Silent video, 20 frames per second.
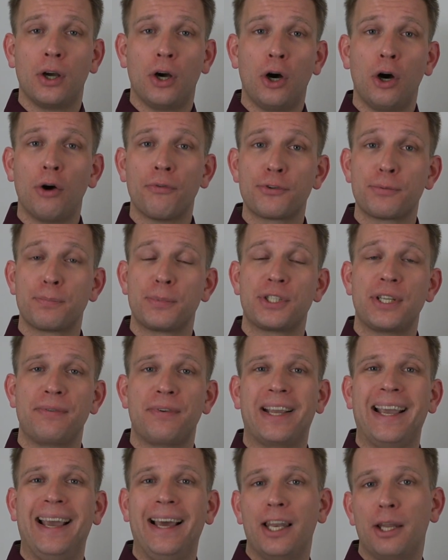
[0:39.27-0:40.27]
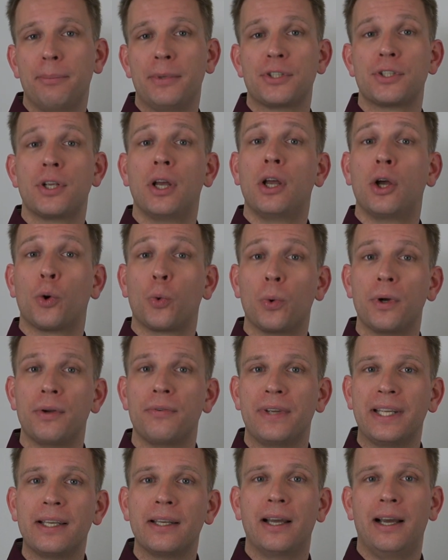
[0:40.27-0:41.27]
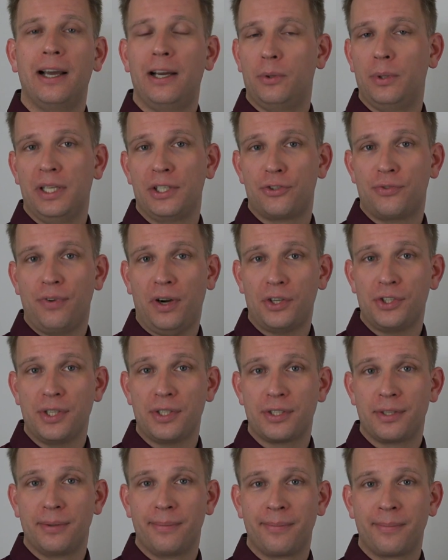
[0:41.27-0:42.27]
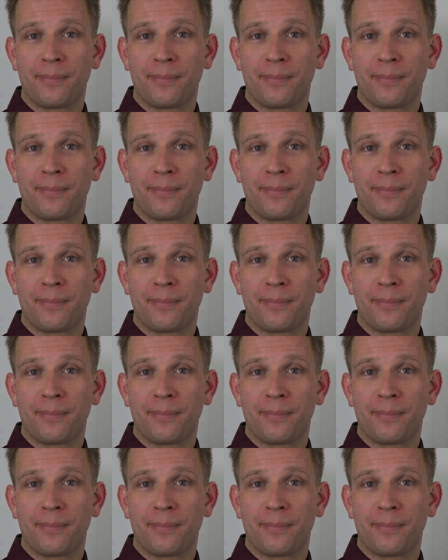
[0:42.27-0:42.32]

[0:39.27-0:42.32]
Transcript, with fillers: of specific elements within our instructions?